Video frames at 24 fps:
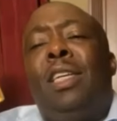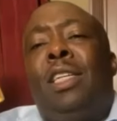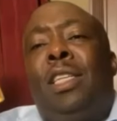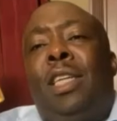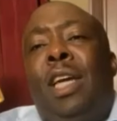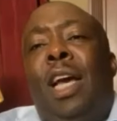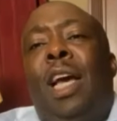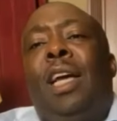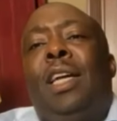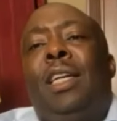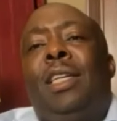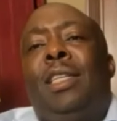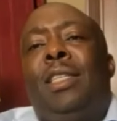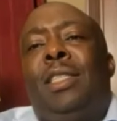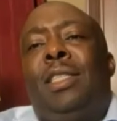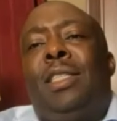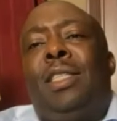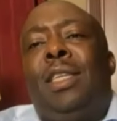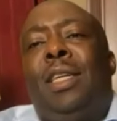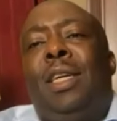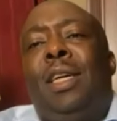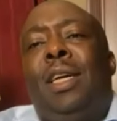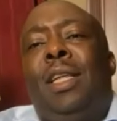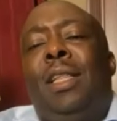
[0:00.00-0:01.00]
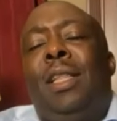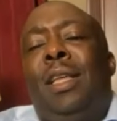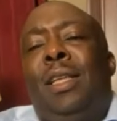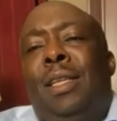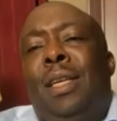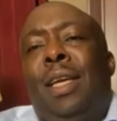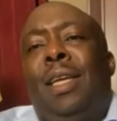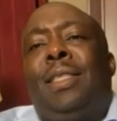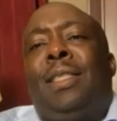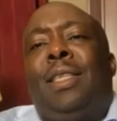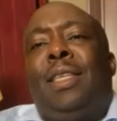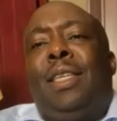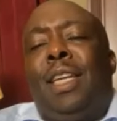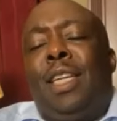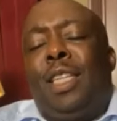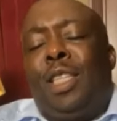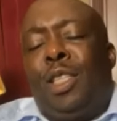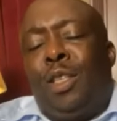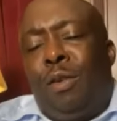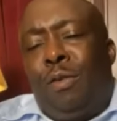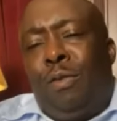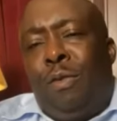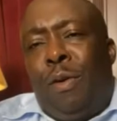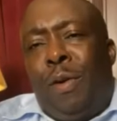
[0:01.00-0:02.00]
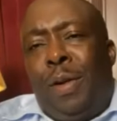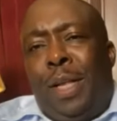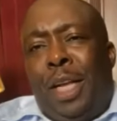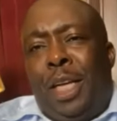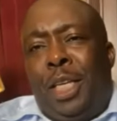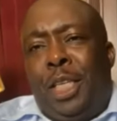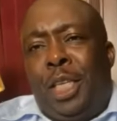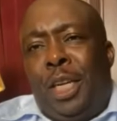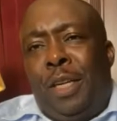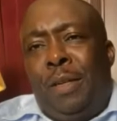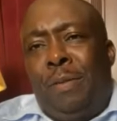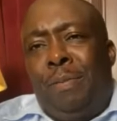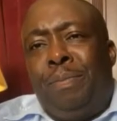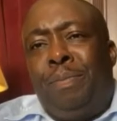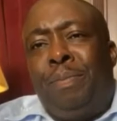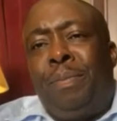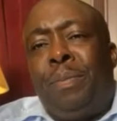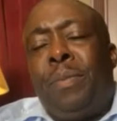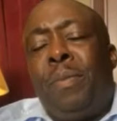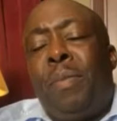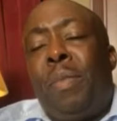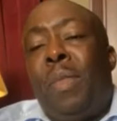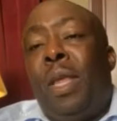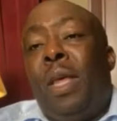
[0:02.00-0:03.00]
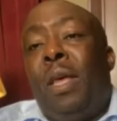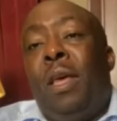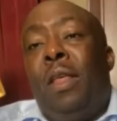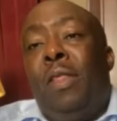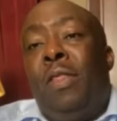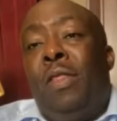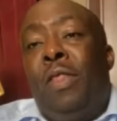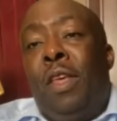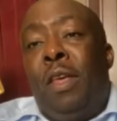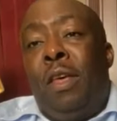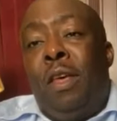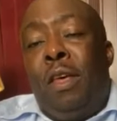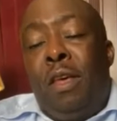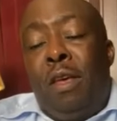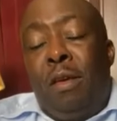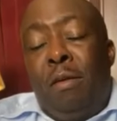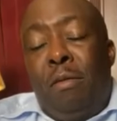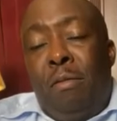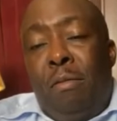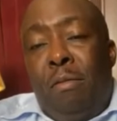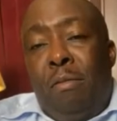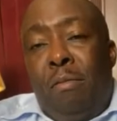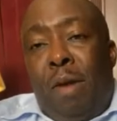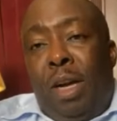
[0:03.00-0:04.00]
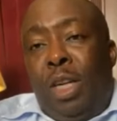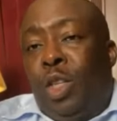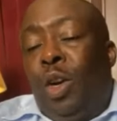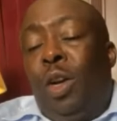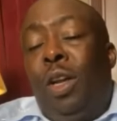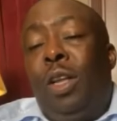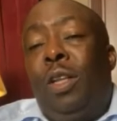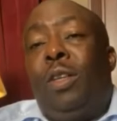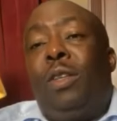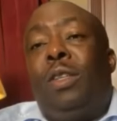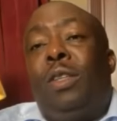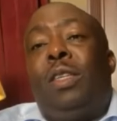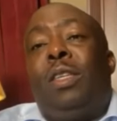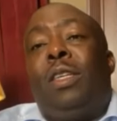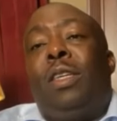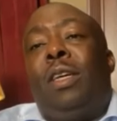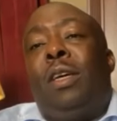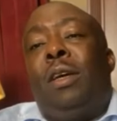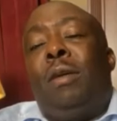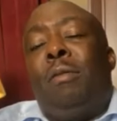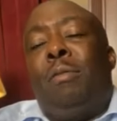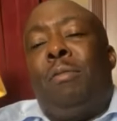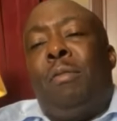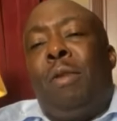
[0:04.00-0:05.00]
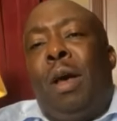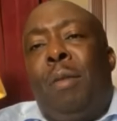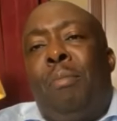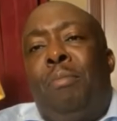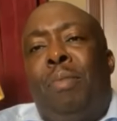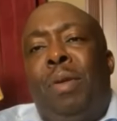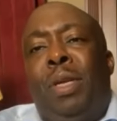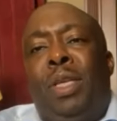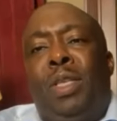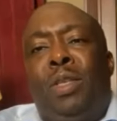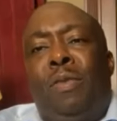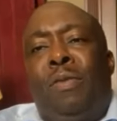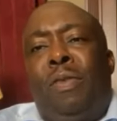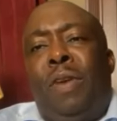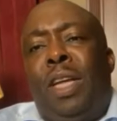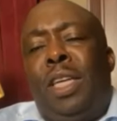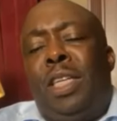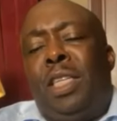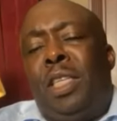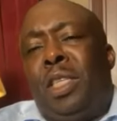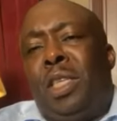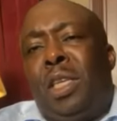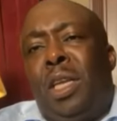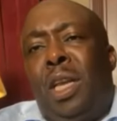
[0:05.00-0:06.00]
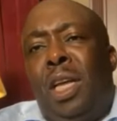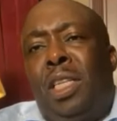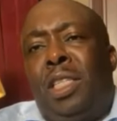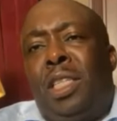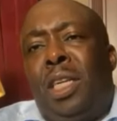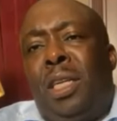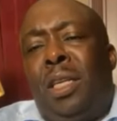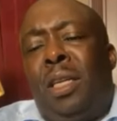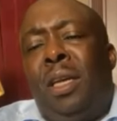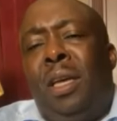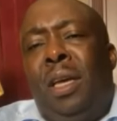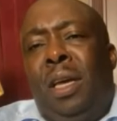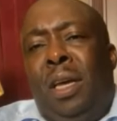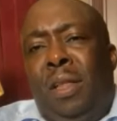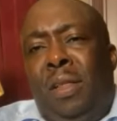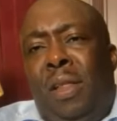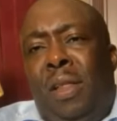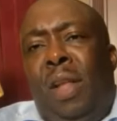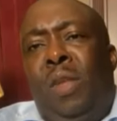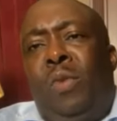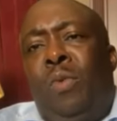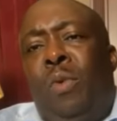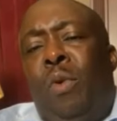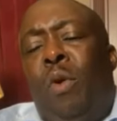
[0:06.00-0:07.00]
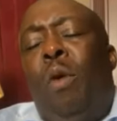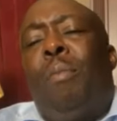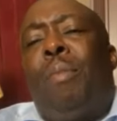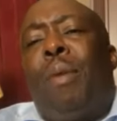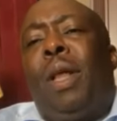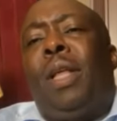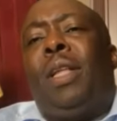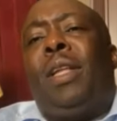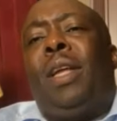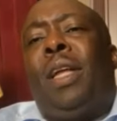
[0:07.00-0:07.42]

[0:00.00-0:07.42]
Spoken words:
change the destination of our nation. The majority piece of legislation that we operate